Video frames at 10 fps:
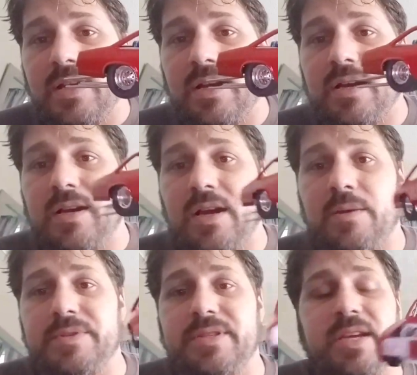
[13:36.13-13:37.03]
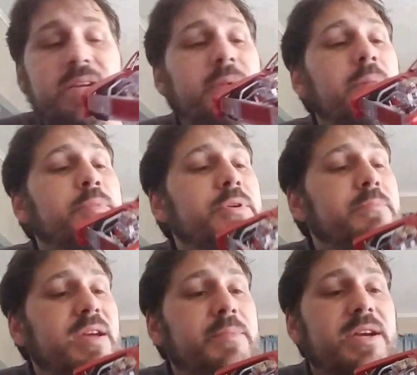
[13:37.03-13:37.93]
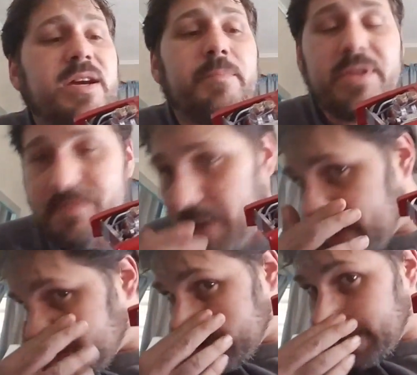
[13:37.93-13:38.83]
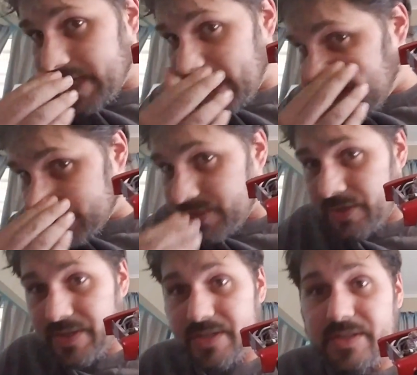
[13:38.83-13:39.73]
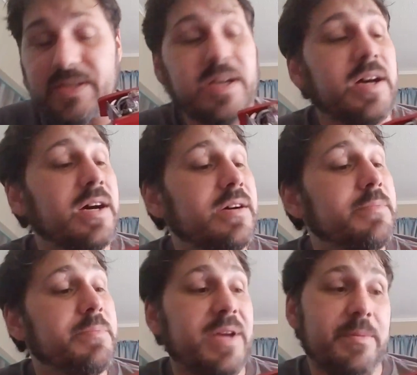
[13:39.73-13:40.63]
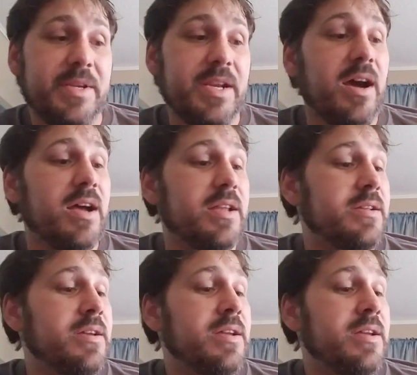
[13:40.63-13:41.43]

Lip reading: I was thinking about putting maybe a couple of sponsor decals on it, but maybe not.